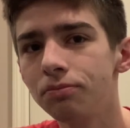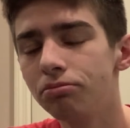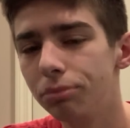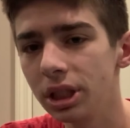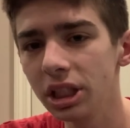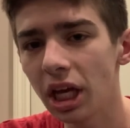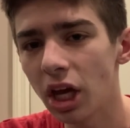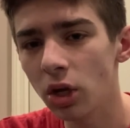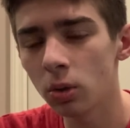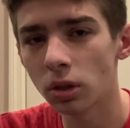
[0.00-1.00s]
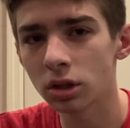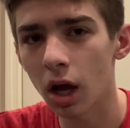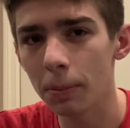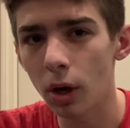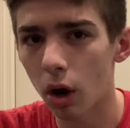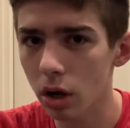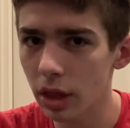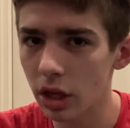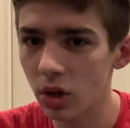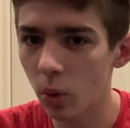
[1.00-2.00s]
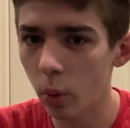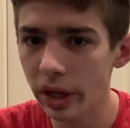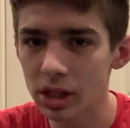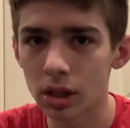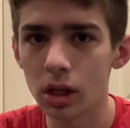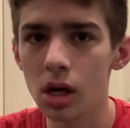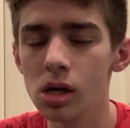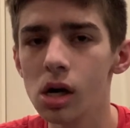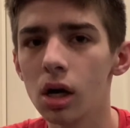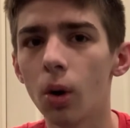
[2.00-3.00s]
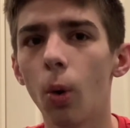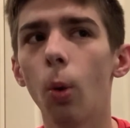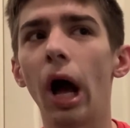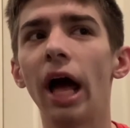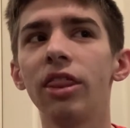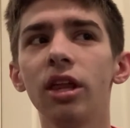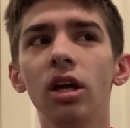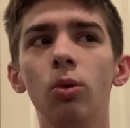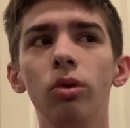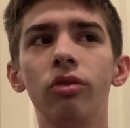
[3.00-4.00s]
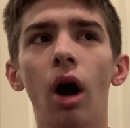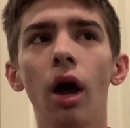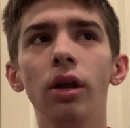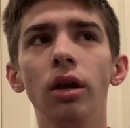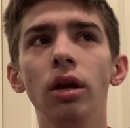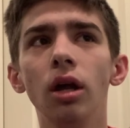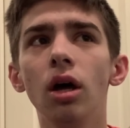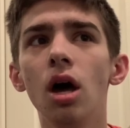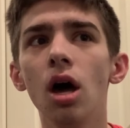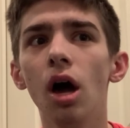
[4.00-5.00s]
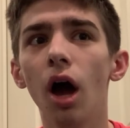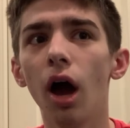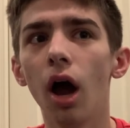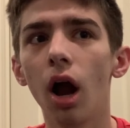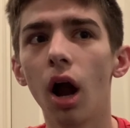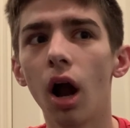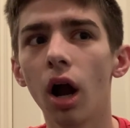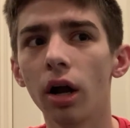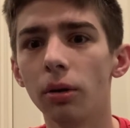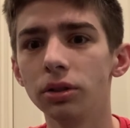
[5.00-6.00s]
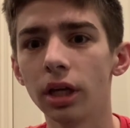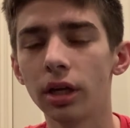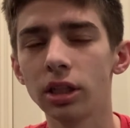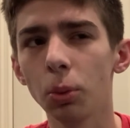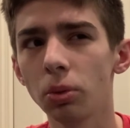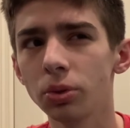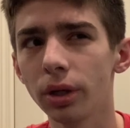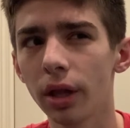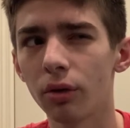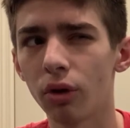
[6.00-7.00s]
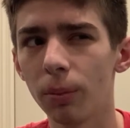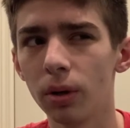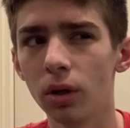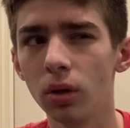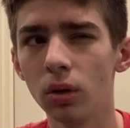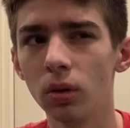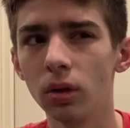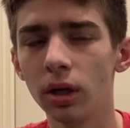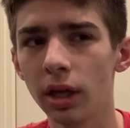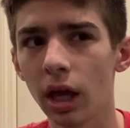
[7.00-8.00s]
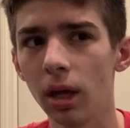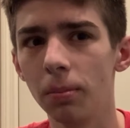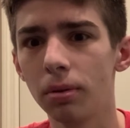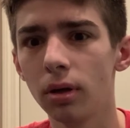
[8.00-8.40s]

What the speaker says: Billy and or Tommy, are they queer? I think we've gotten. There was like someone was wearing like a rainbow cape,